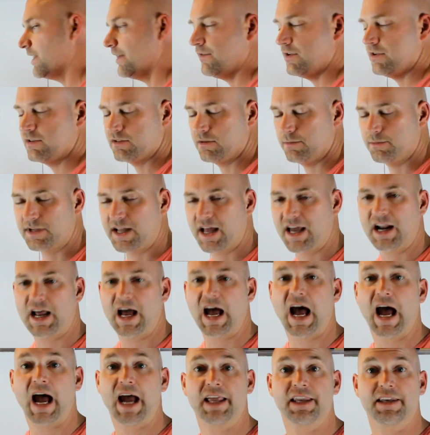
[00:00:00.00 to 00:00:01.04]
give you some kind
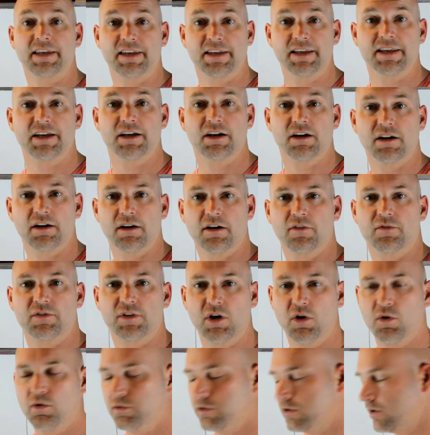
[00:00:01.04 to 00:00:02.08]
of idea of
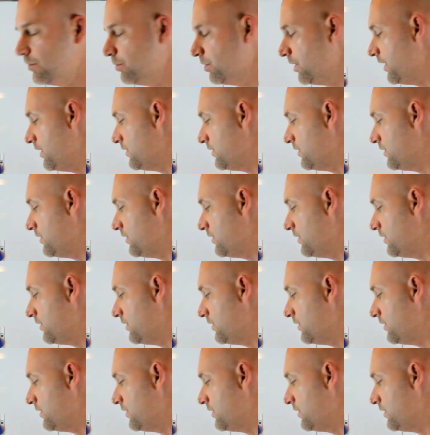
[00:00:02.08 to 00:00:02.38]
known good